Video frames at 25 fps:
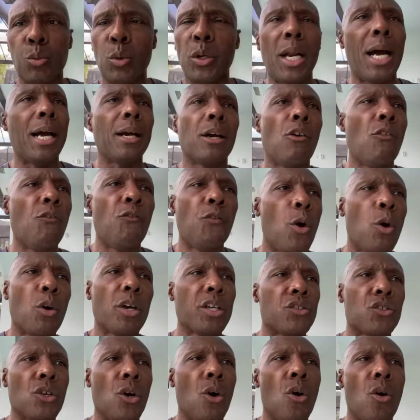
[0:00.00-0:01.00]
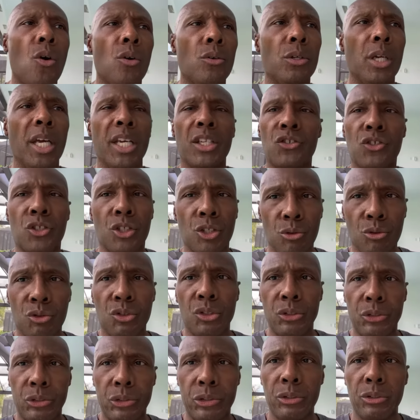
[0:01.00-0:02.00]
we're not going to focus on
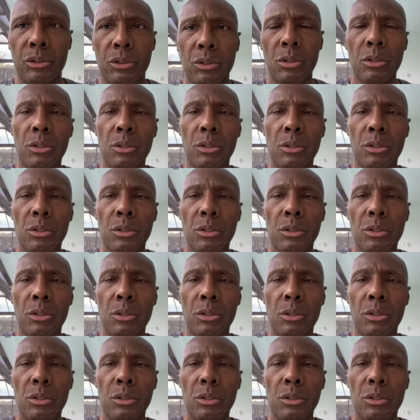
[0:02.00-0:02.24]
excuses.